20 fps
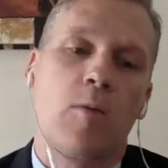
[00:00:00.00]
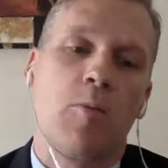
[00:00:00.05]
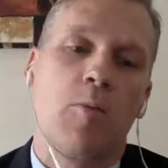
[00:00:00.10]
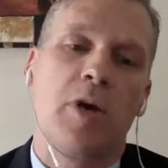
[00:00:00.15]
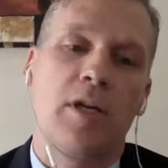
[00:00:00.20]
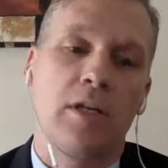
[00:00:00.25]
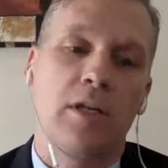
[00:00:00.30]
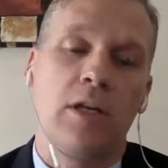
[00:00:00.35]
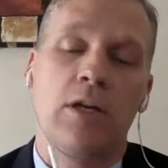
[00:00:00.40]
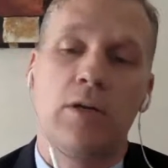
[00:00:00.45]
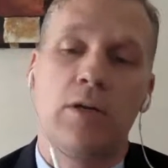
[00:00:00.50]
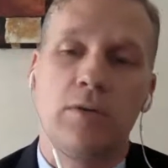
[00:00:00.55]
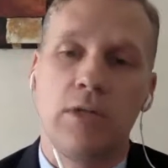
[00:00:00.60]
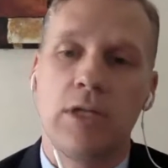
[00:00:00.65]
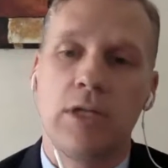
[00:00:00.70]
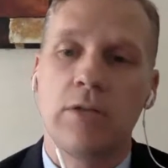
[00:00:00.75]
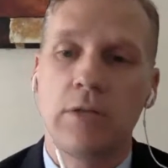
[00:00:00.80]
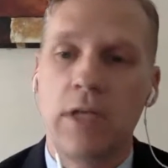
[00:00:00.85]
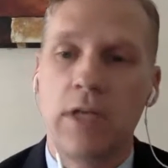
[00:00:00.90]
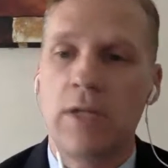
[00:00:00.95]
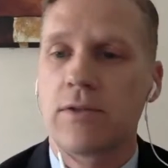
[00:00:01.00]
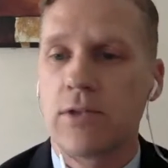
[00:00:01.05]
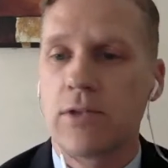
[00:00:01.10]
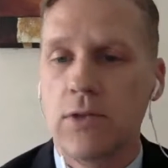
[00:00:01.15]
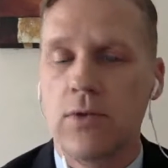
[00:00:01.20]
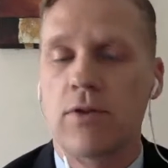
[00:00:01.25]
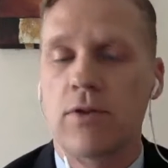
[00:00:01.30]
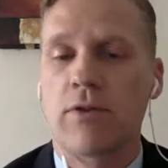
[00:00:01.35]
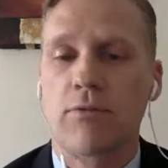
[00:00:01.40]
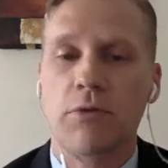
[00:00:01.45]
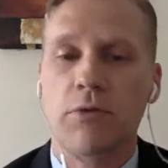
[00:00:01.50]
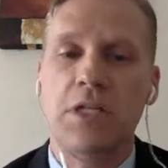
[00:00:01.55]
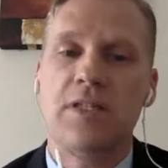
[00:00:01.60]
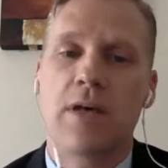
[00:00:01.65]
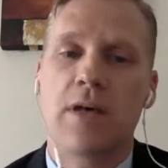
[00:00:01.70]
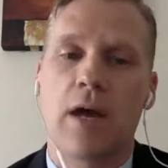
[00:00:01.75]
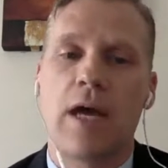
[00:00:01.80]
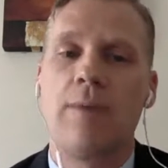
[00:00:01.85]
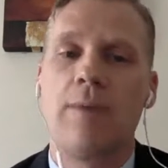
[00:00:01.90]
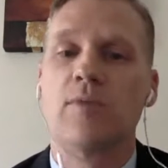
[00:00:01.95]
But you know, nearly two to three
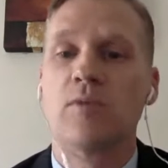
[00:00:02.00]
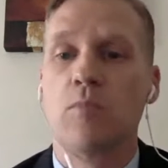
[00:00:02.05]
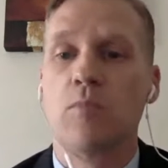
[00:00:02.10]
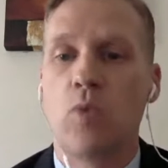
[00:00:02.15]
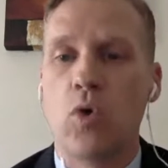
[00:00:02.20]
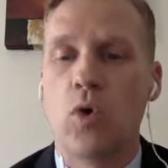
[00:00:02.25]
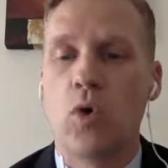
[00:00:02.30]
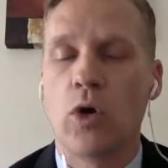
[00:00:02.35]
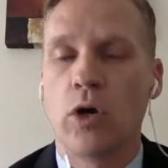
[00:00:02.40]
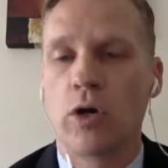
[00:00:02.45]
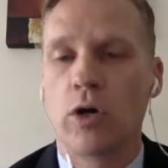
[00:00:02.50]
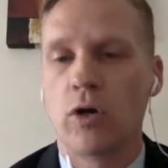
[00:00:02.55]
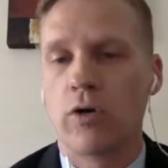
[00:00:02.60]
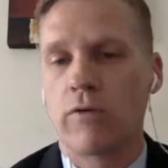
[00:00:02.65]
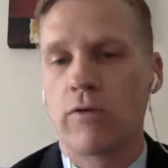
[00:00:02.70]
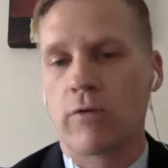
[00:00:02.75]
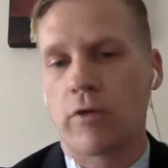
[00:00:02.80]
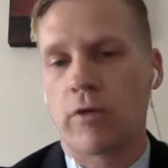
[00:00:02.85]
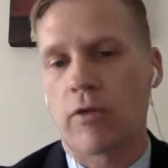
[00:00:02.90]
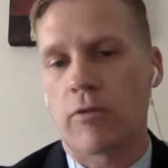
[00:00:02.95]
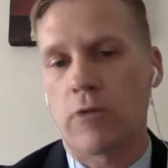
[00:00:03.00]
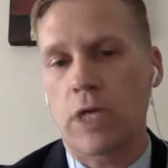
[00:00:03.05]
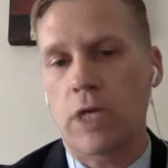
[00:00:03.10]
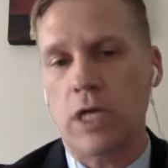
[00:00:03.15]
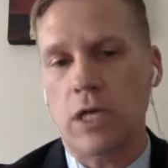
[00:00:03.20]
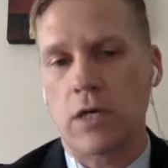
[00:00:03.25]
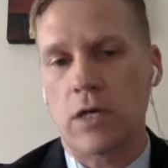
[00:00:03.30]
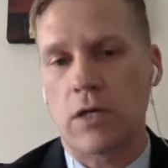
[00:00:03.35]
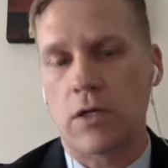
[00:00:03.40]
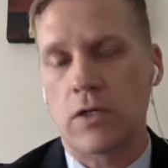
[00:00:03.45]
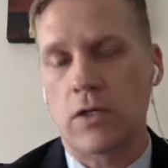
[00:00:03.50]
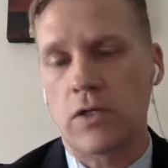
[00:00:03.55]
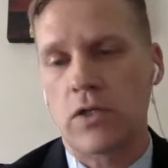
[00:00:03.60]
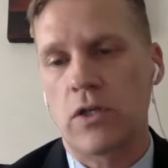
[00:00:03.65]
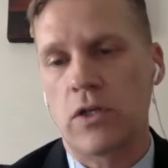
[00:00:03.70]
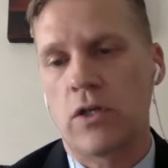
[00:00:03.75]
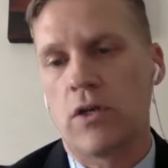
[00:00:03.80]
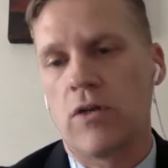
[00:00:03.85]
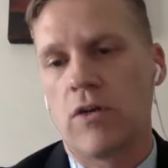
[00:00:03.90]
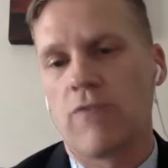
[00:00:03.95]
times more over three years
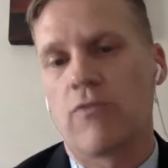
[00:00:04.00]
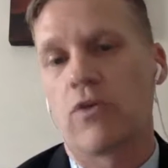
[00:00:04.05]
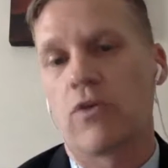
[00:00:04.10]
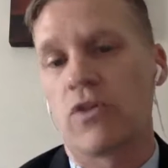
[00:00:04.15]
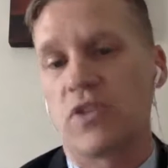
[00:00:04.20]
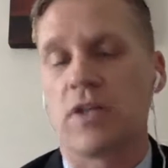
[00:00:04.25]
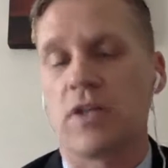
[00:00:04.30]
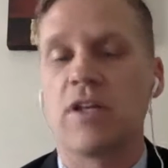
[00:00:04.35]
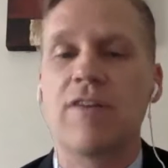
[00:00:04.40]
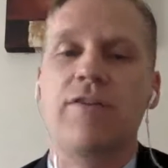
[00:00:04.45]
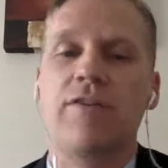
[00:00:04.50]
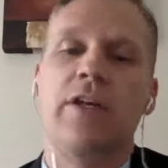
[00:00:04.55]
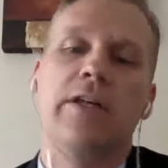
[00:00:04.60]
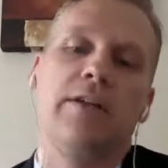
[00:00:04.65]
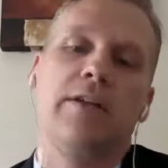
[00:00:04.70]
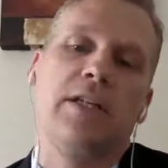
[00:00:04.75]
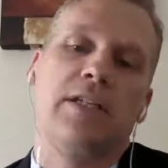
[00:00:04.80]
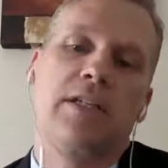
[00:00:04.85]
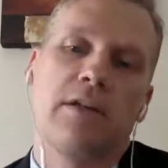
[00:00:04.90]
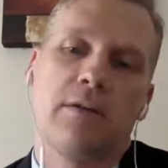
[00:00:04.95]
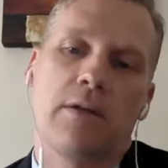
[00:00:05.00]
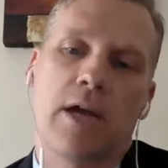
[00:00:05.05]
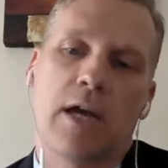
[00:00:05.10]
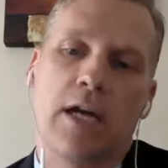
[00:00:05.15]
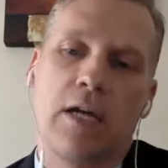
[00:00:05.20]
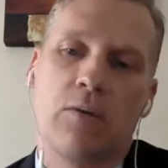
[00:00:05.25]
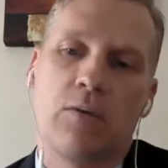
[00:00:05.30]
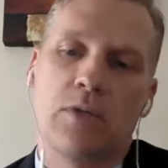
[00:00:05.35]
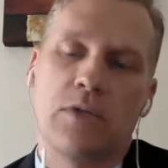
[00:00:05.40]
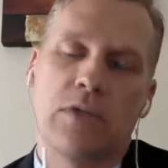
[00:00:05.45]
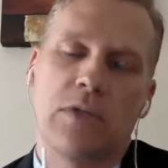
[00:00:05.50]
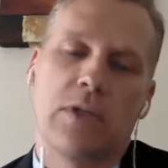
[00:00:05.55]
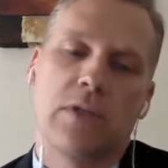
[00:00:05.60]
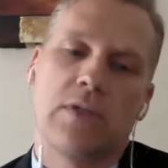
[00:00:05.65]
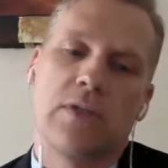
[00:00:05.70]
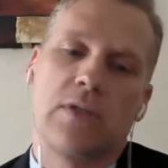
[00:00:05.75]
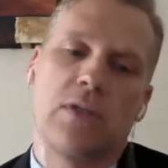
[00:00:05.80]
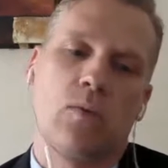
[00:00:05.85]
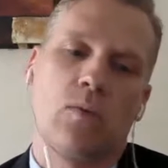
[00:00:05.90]
for significantly declining results.